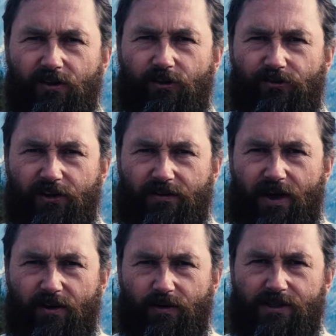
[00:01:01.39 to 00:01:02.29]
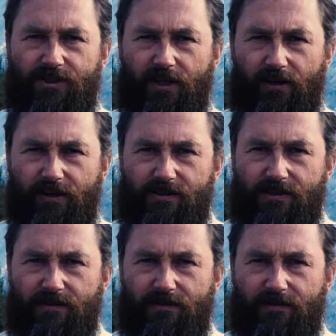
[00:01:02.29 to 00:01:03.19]
To sit down in
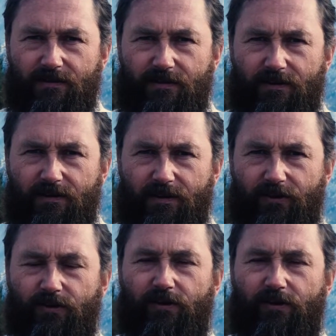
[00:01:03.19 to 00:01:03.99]
stillness and to